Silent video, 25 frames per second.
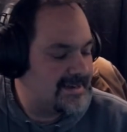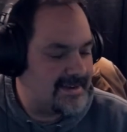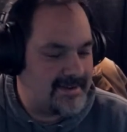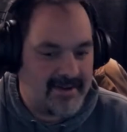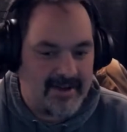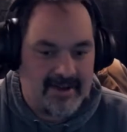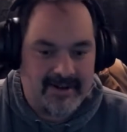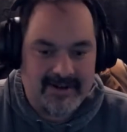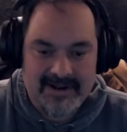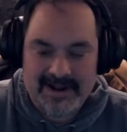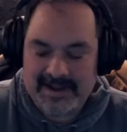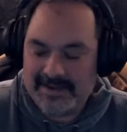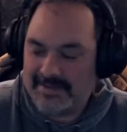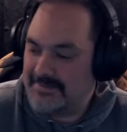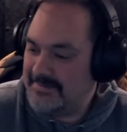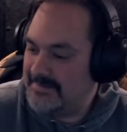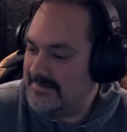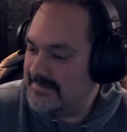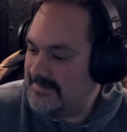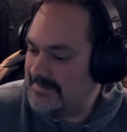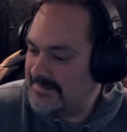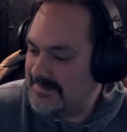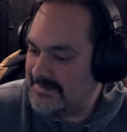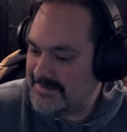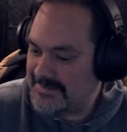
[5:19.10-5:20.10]
All right.
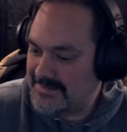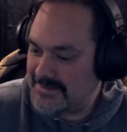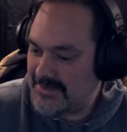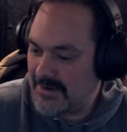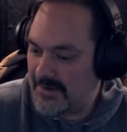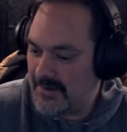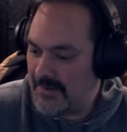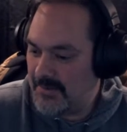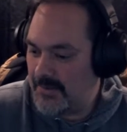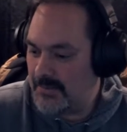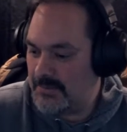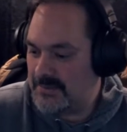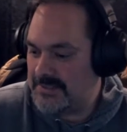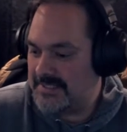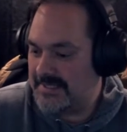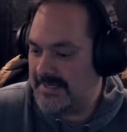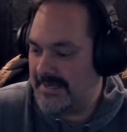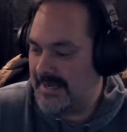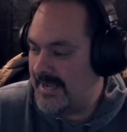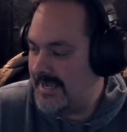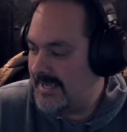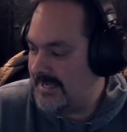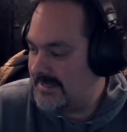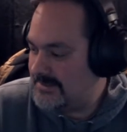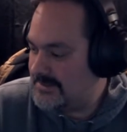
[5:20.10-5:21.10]
So
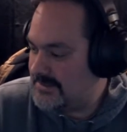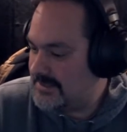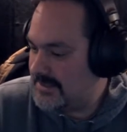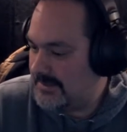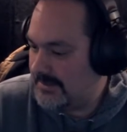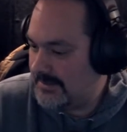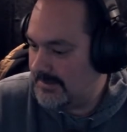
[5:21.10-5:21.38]
tonight,